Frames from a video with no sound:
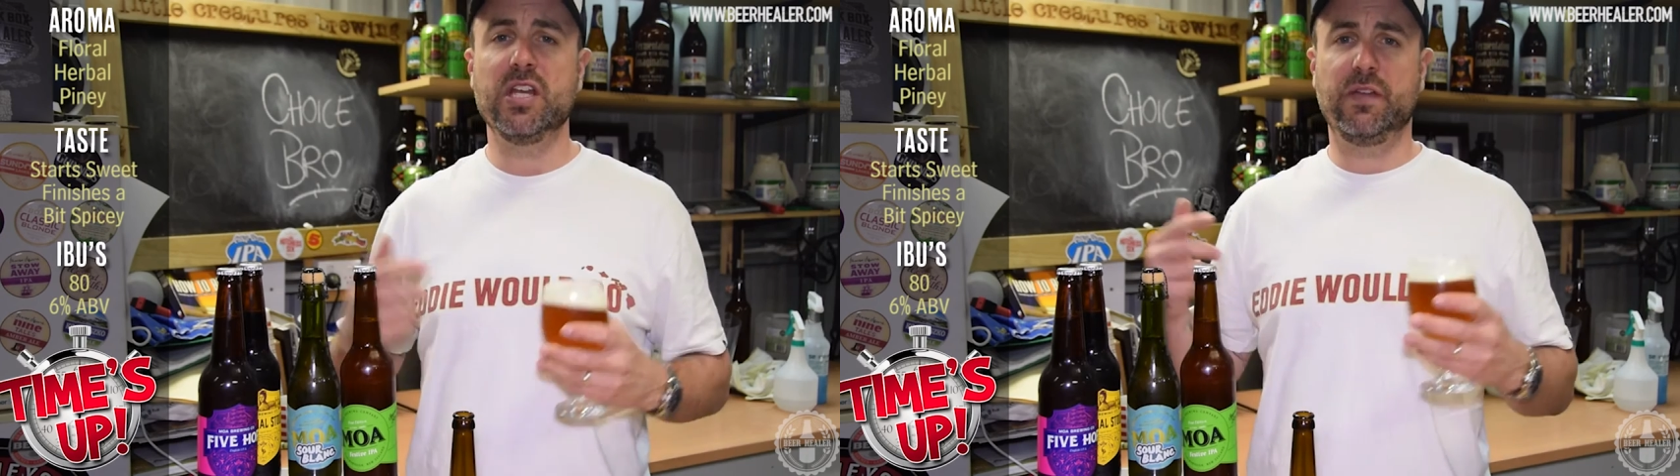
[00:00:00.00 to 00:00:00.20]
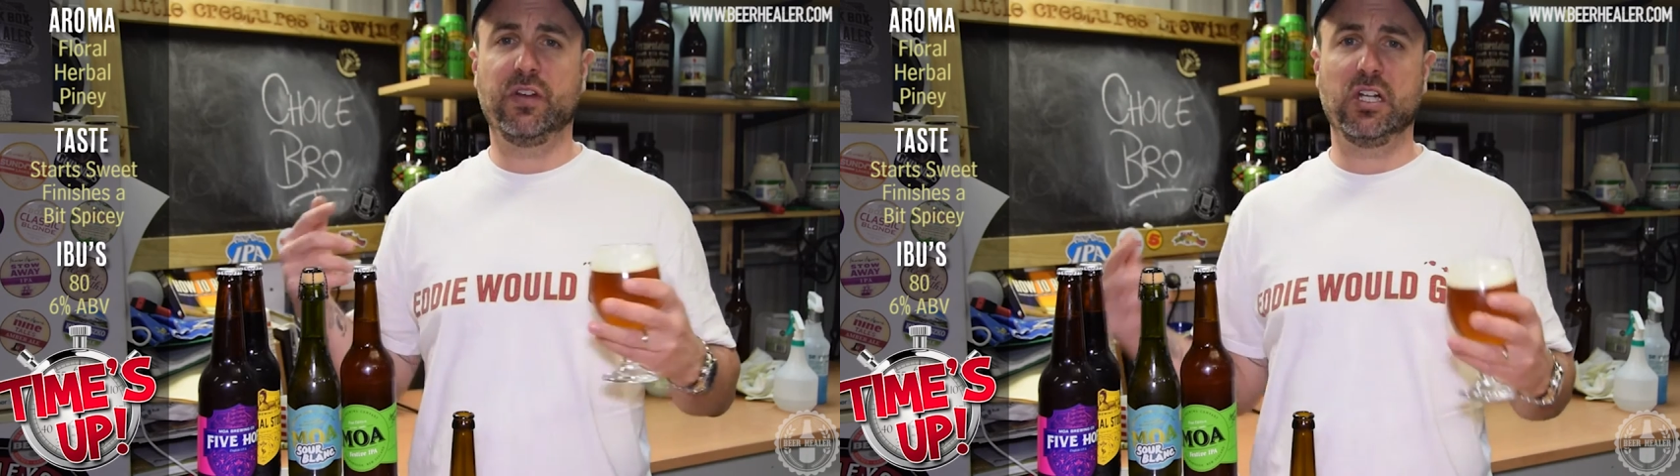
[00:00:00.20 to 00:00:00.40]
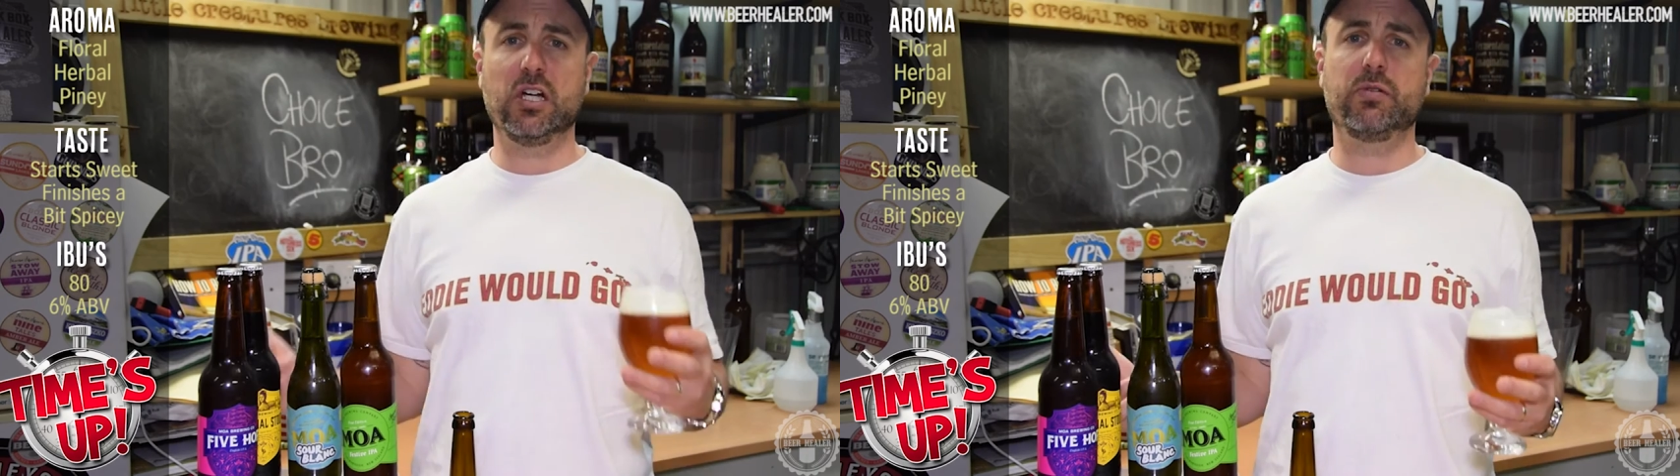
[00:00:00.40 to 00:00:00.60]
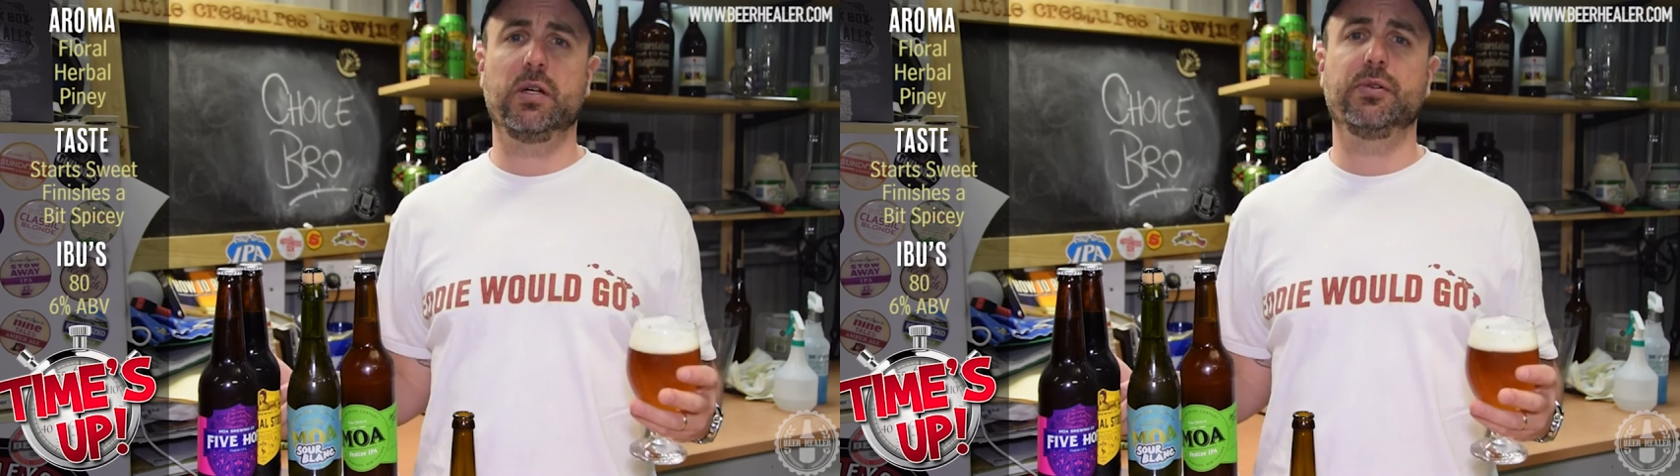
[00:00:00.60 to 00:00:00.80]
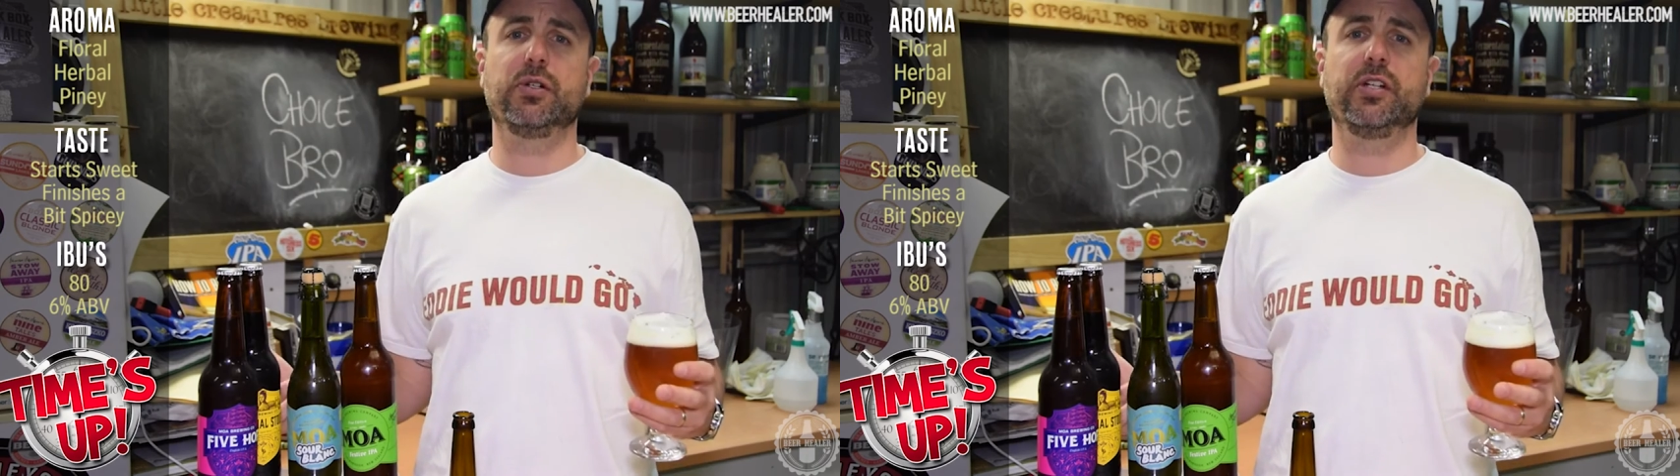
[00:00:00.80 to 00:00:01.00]
If you like what
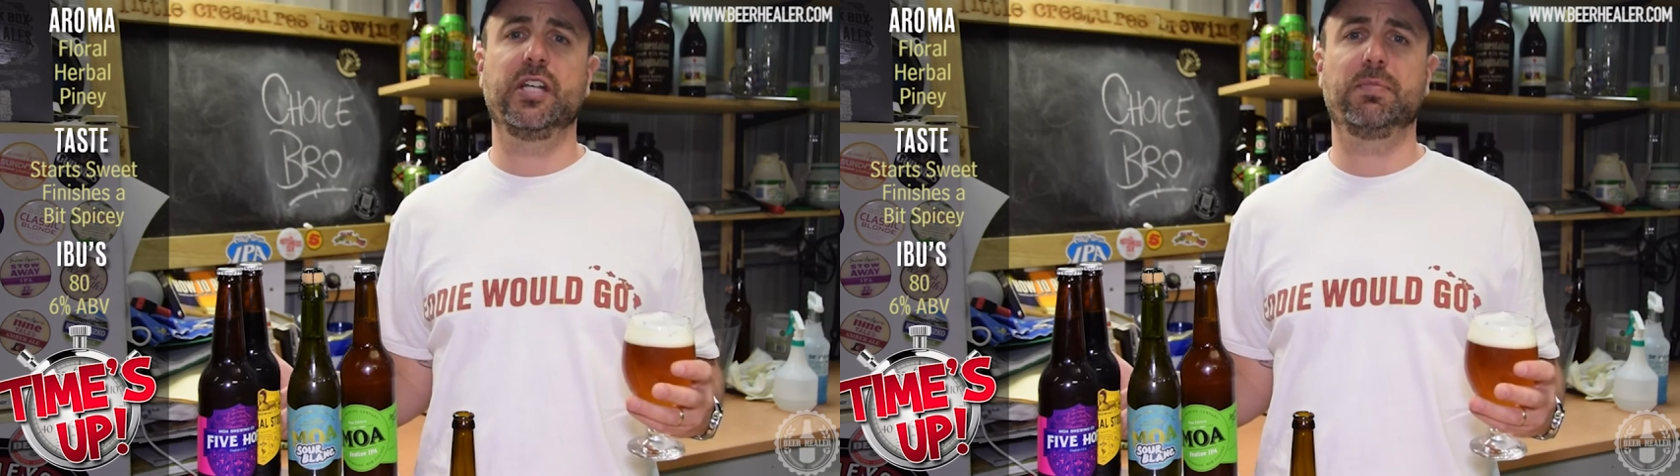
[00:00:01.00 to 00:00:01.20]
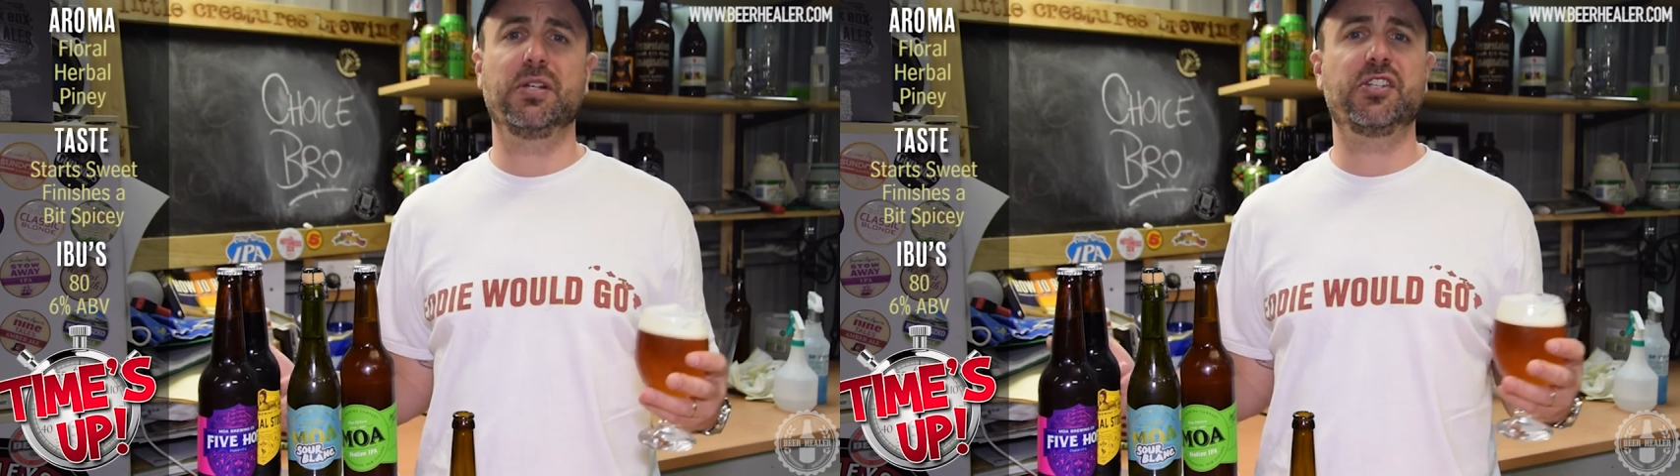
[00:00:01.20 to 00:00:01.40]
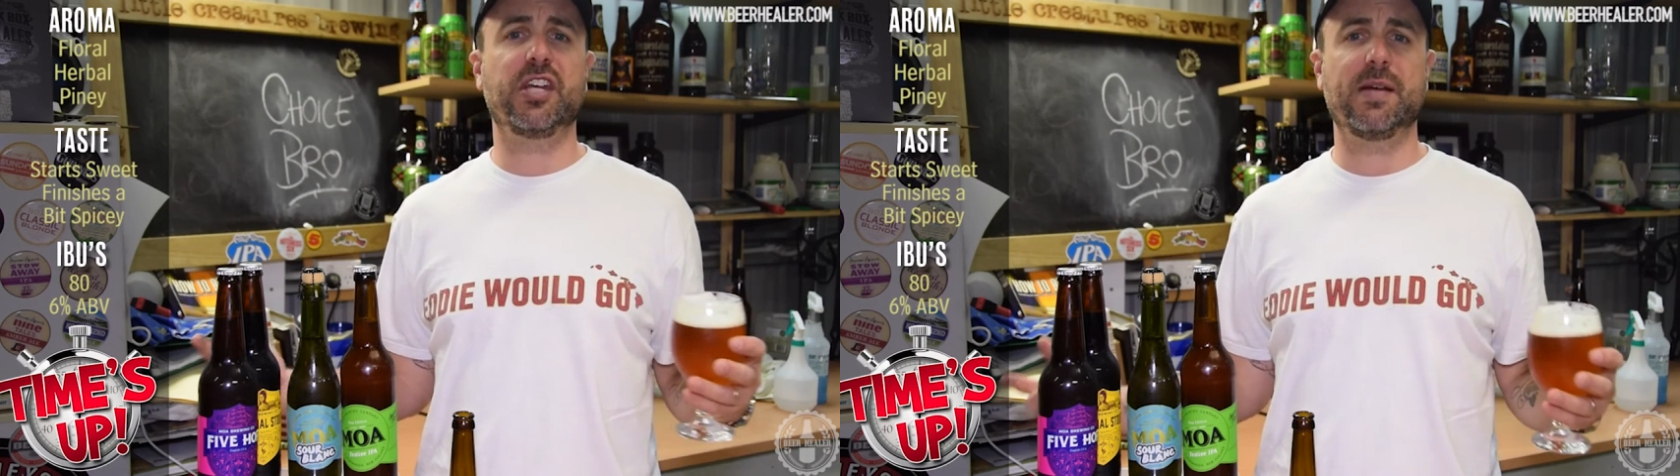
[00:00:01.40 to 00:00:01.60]
I'm doing here, please check